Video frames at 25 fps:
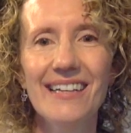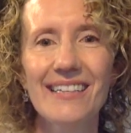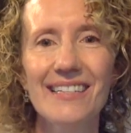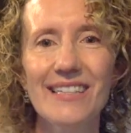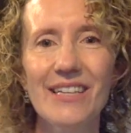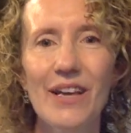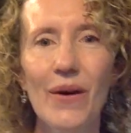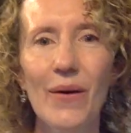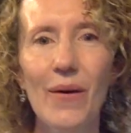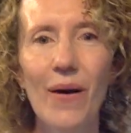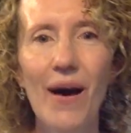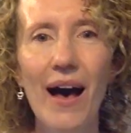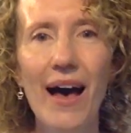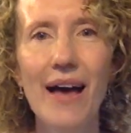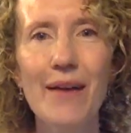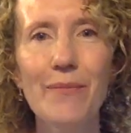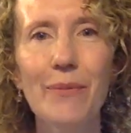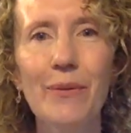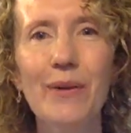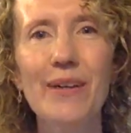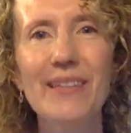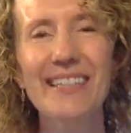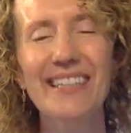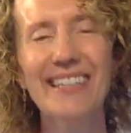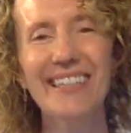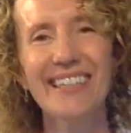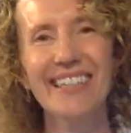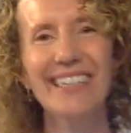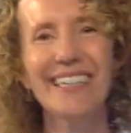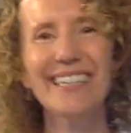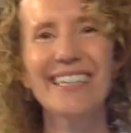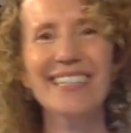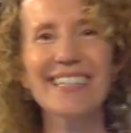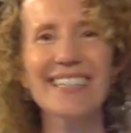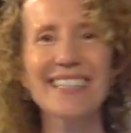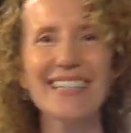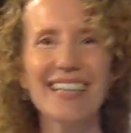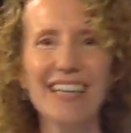So hi boys and
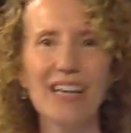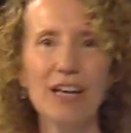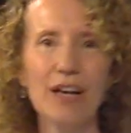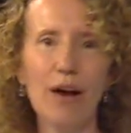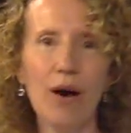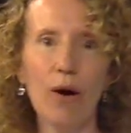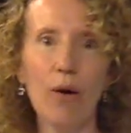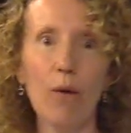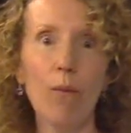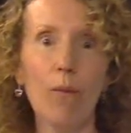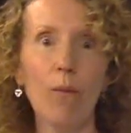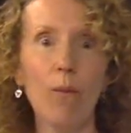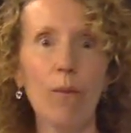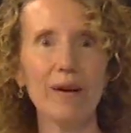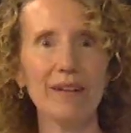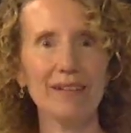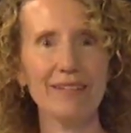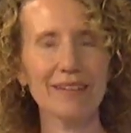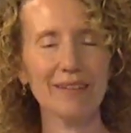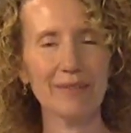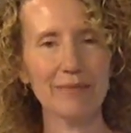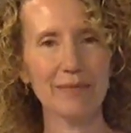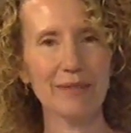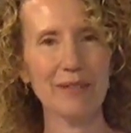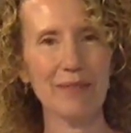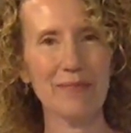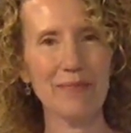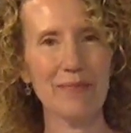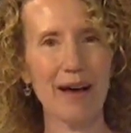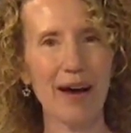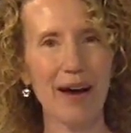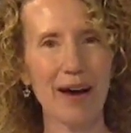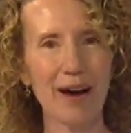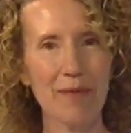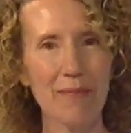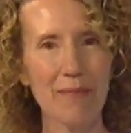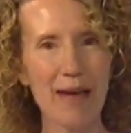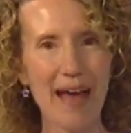girls, welcome to
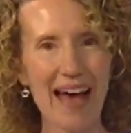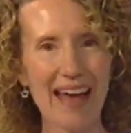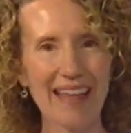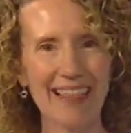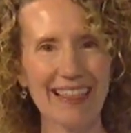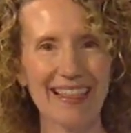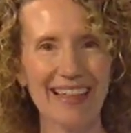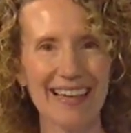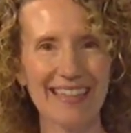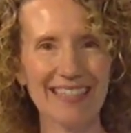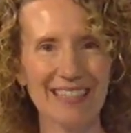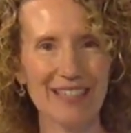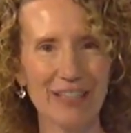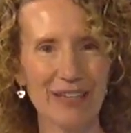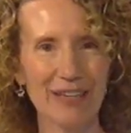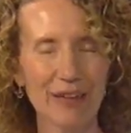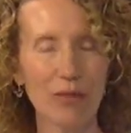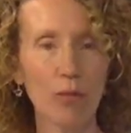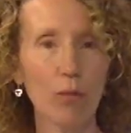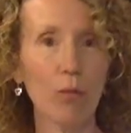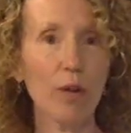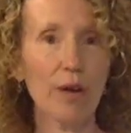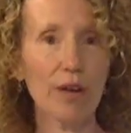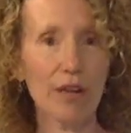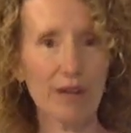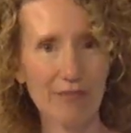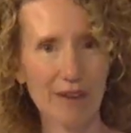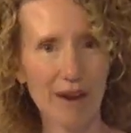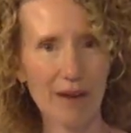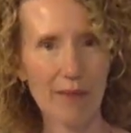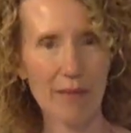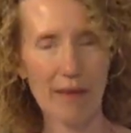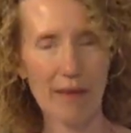our math lesson, one of our